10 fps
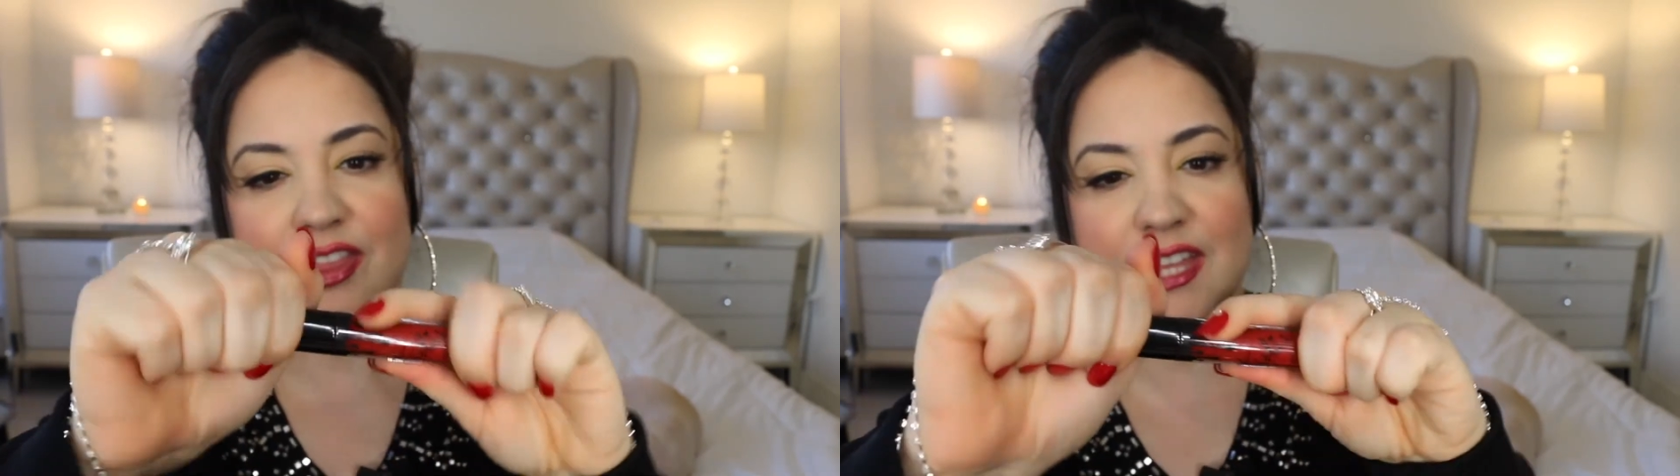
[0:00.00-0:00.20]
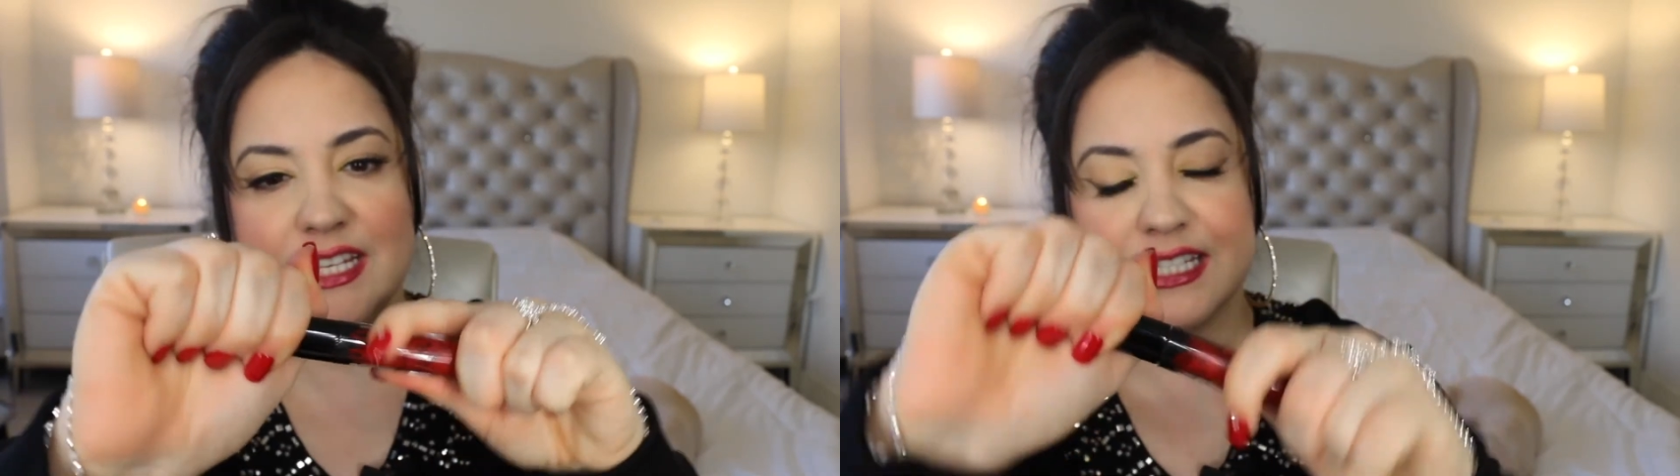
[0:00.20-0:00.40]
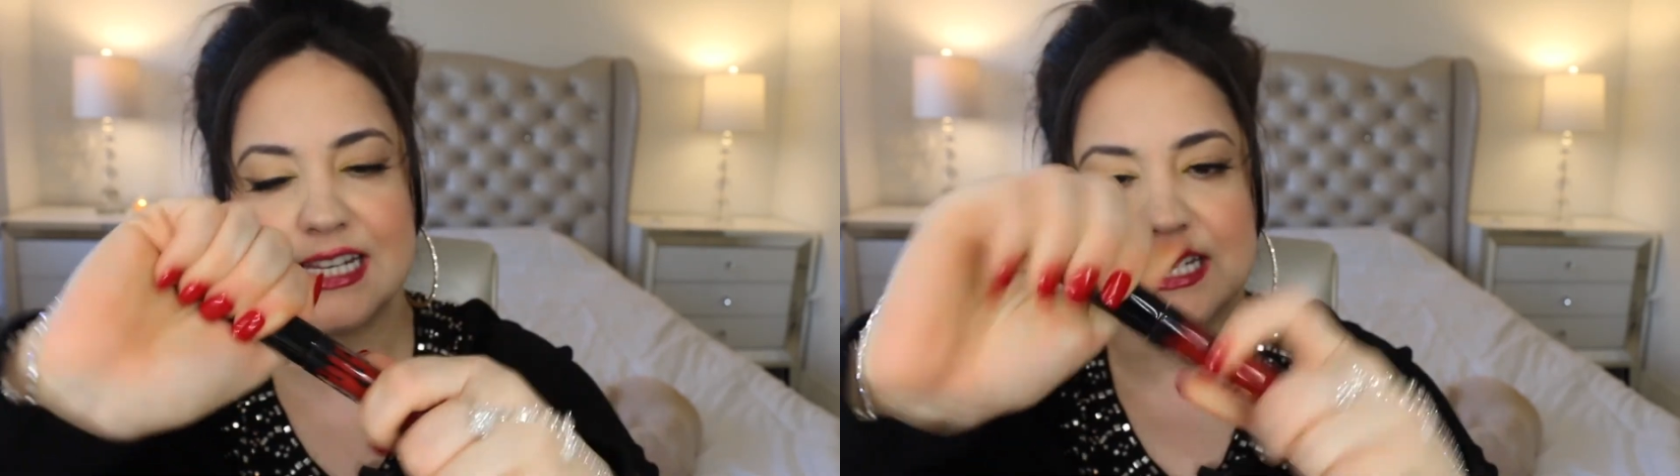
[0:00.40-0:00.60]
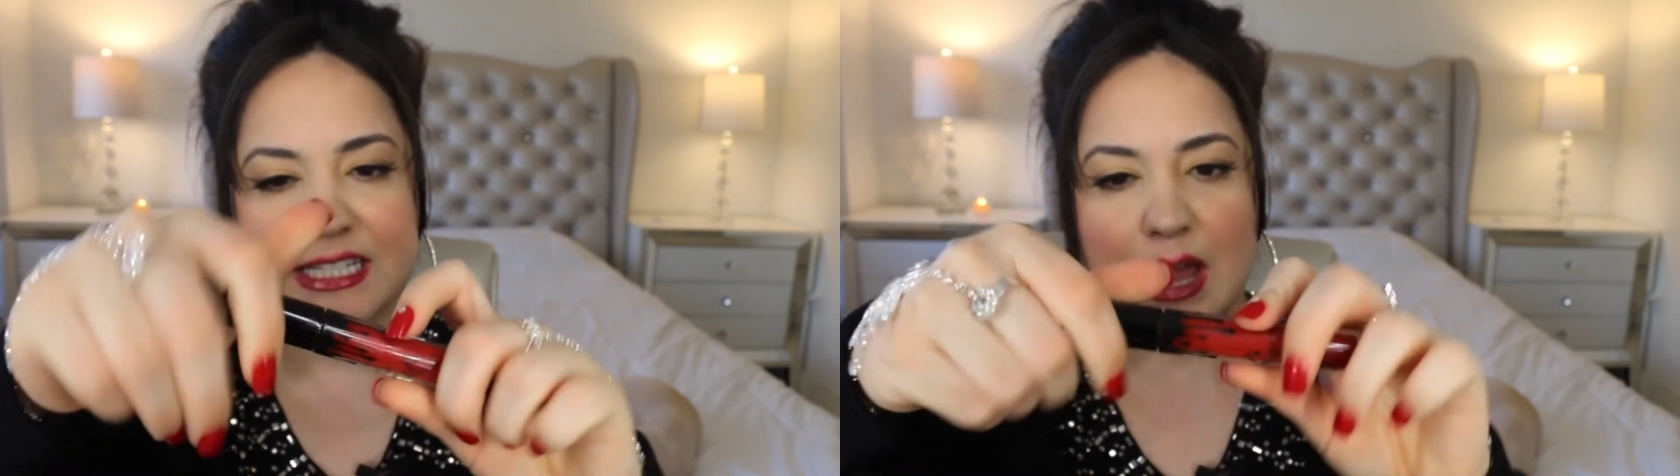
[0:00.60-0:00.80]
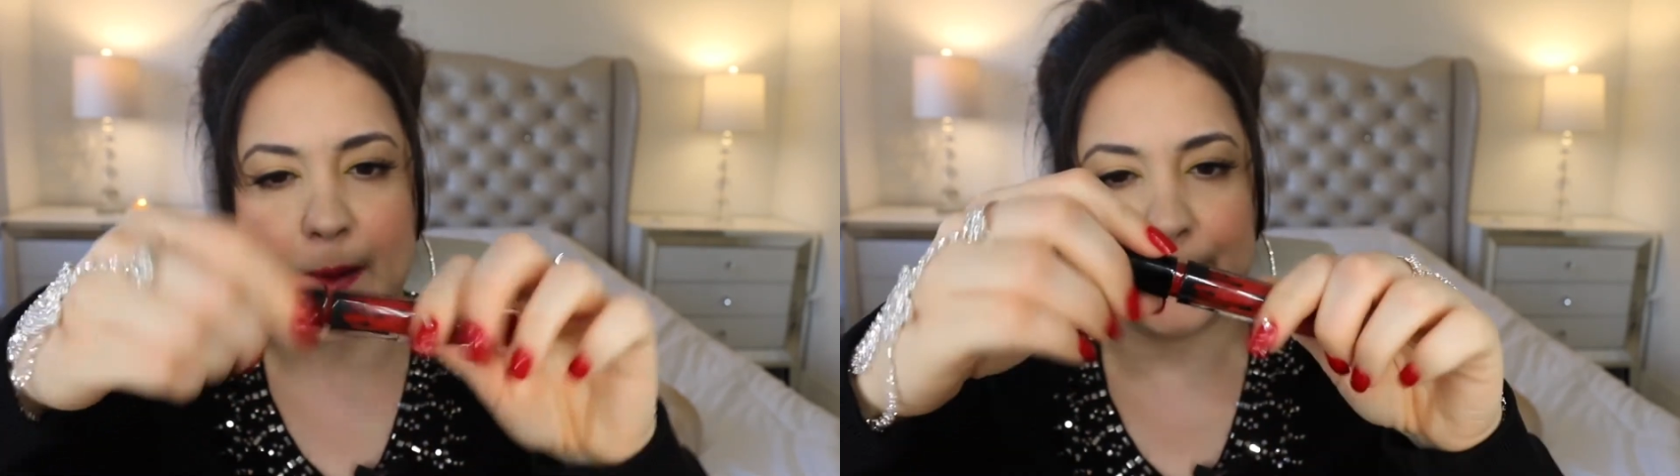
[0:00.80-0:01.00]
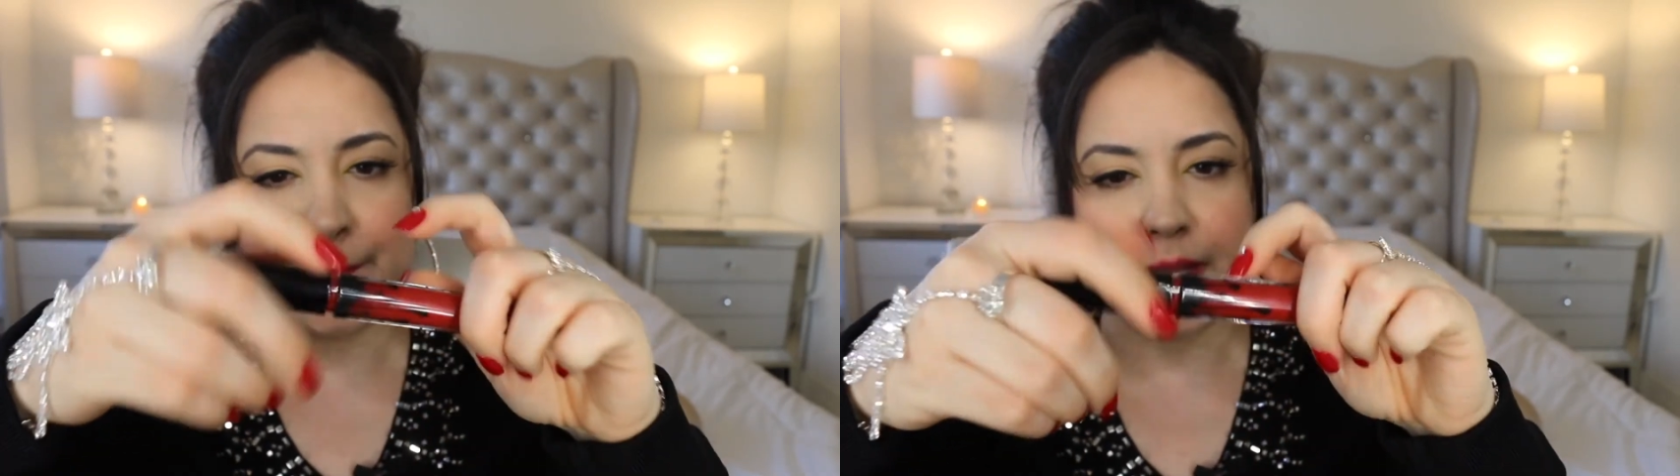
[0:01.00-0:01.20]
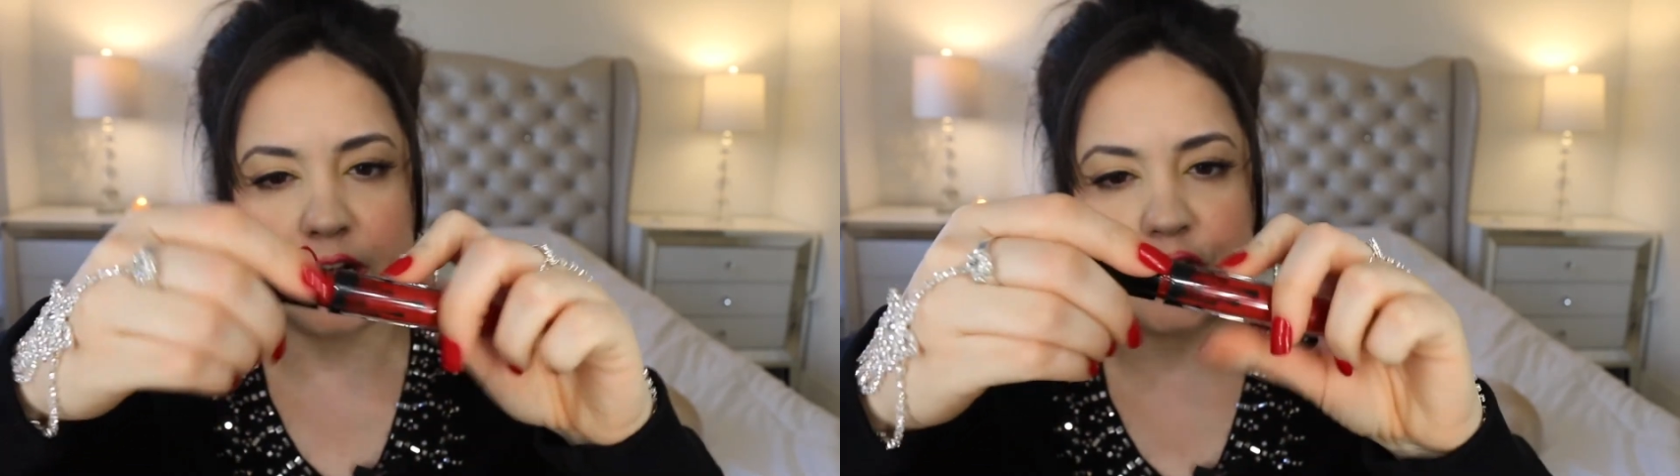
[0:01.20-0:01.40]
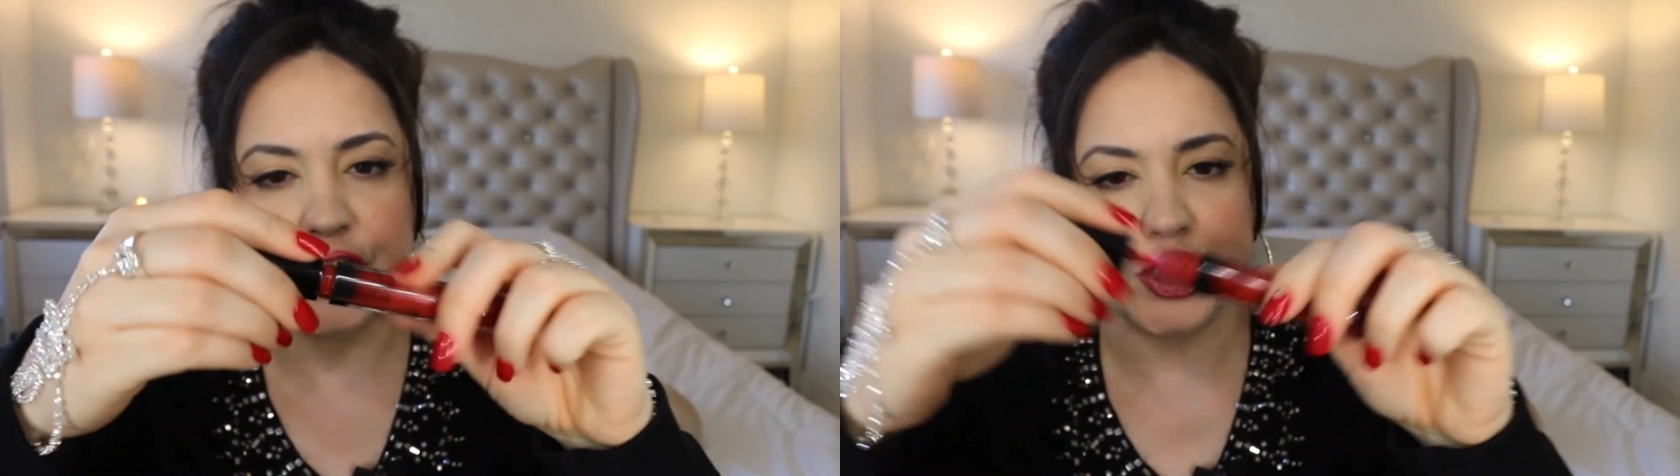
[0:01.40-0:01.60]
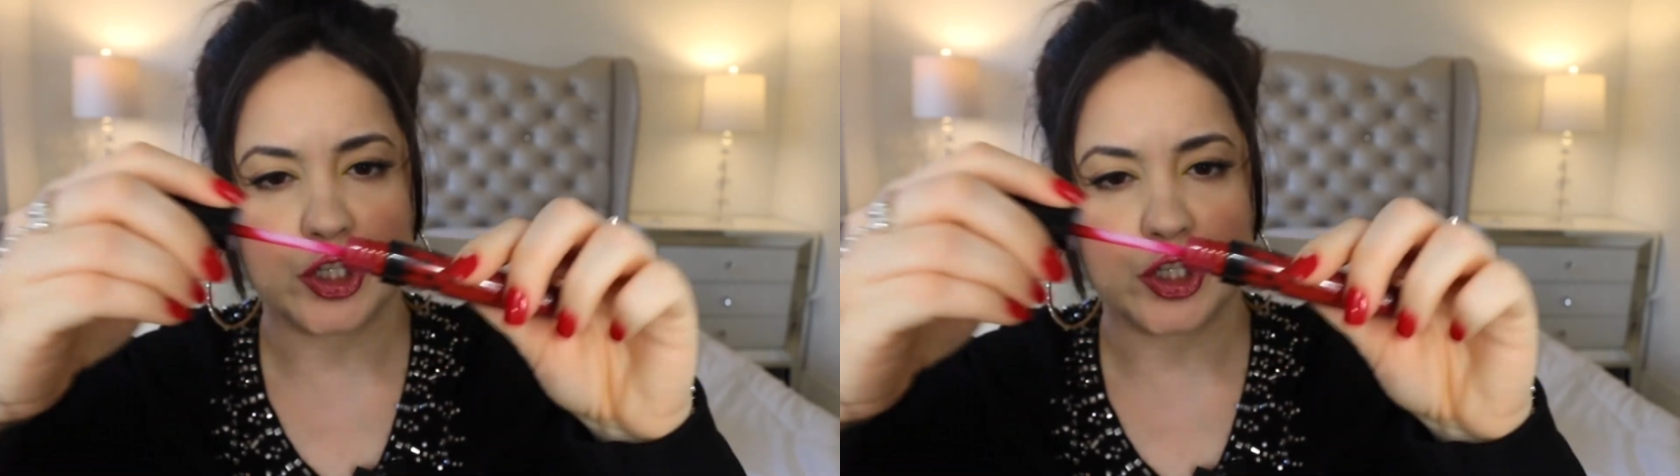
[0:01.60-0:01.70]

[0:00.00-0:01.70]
This is Mary